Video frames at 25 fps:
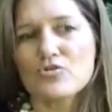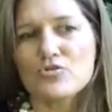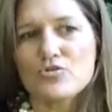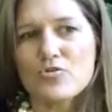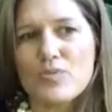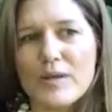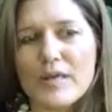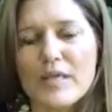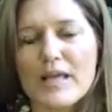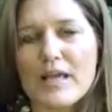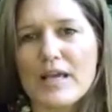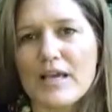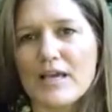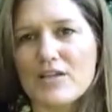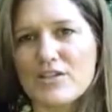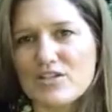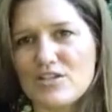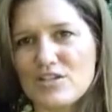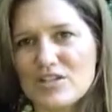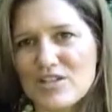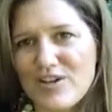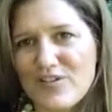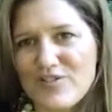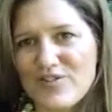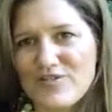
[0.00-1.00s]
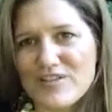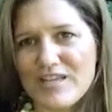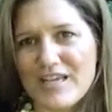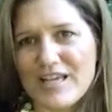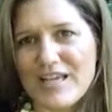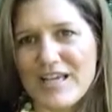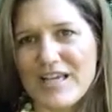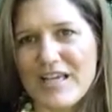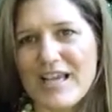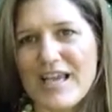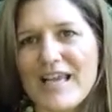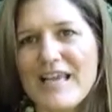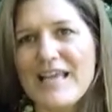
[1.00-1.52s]
tweaking and
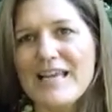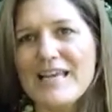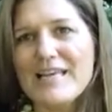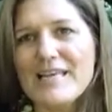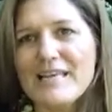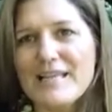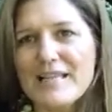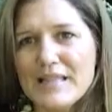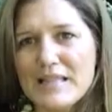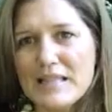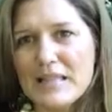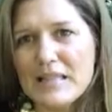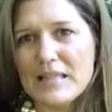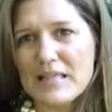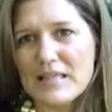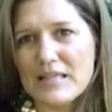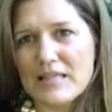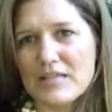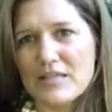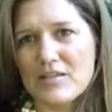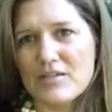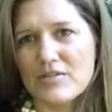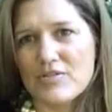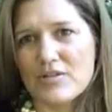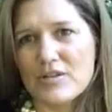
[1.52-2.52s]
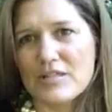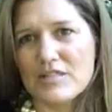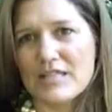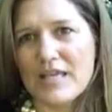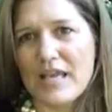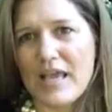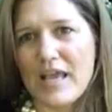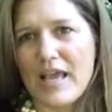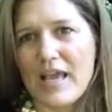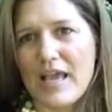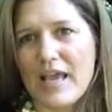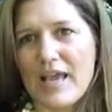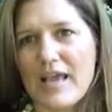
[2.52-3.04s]
shifting little things through the
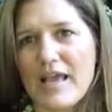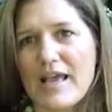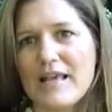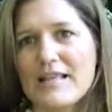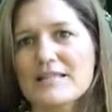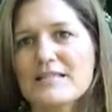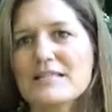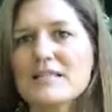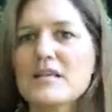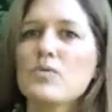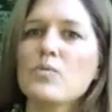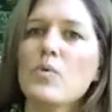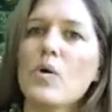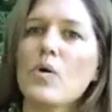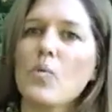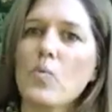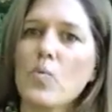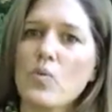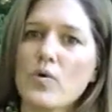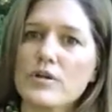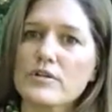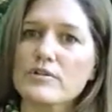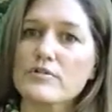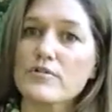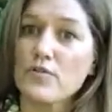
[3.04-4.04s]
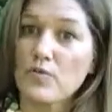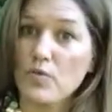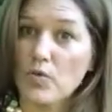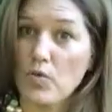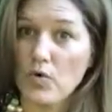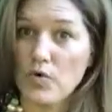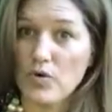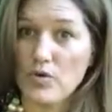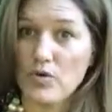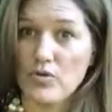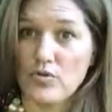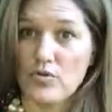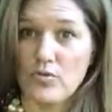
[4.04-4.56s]
day and see what works
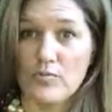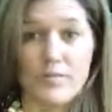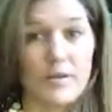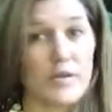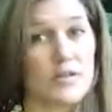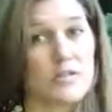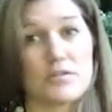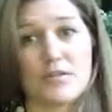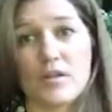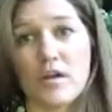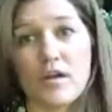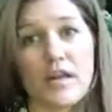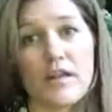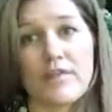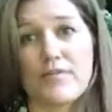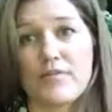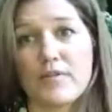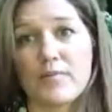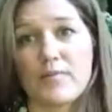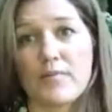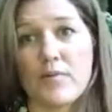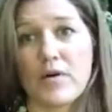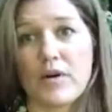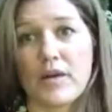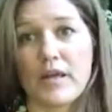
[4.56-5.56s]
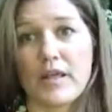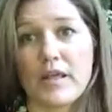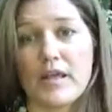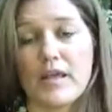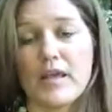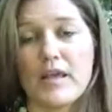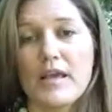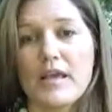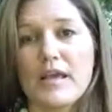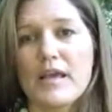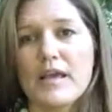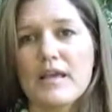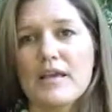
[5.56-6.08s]
for you, because not everybody,
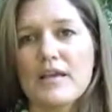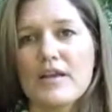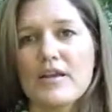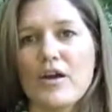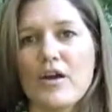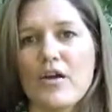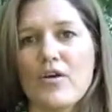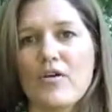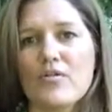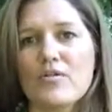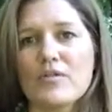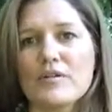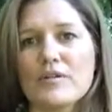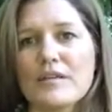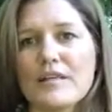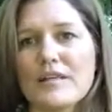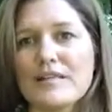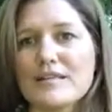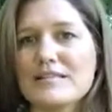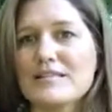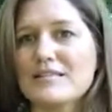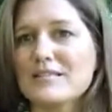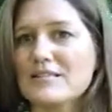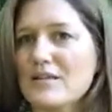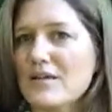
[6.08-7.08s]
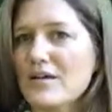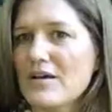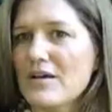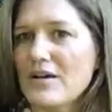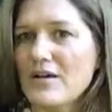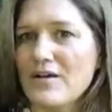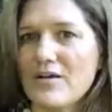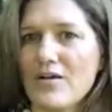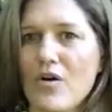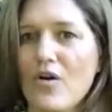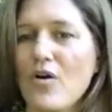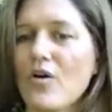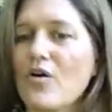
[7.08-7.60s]
needs
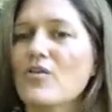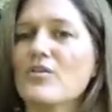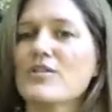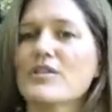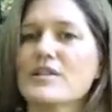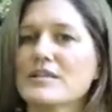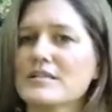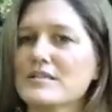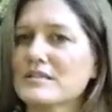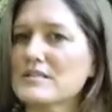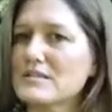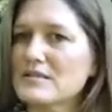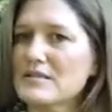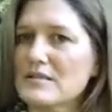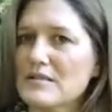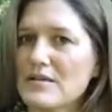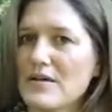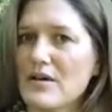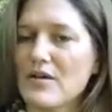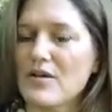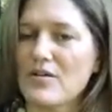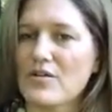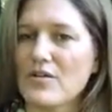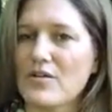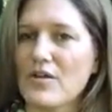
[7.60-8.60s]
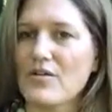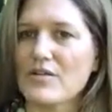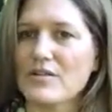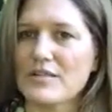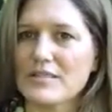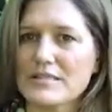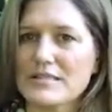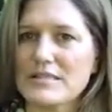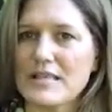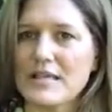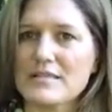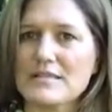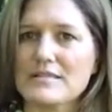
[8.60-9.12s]
all this
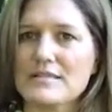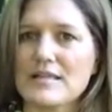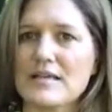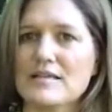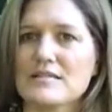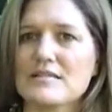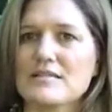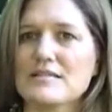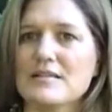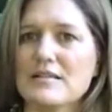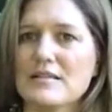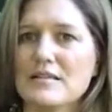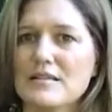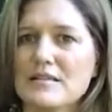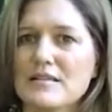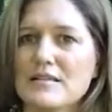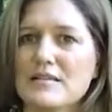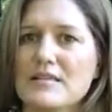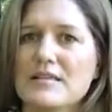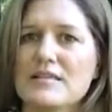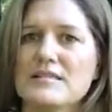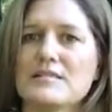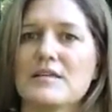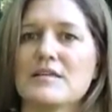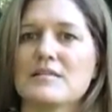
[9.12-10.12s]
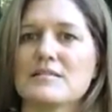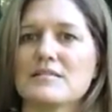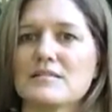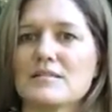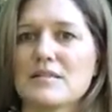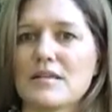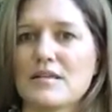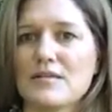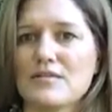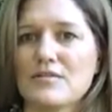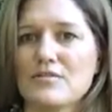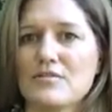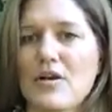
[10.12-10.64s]
exercise. These are,
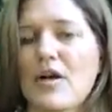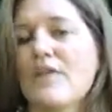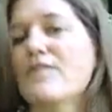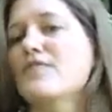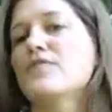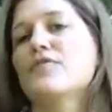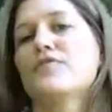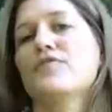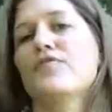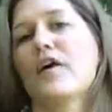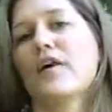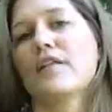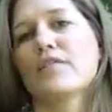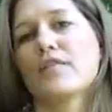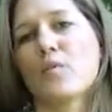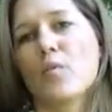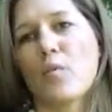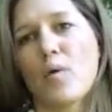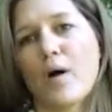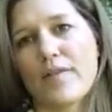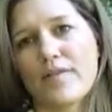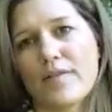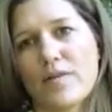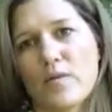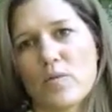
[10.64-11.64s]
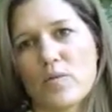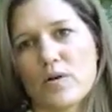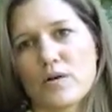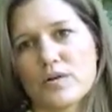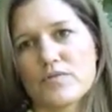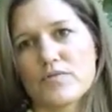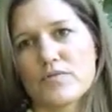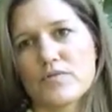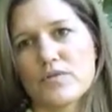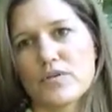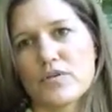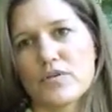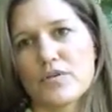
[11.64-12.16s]
you have to find the one that works
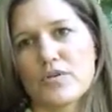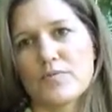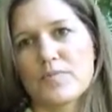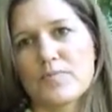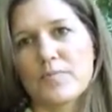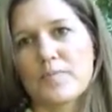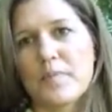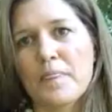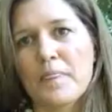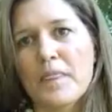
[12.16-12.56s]
for you.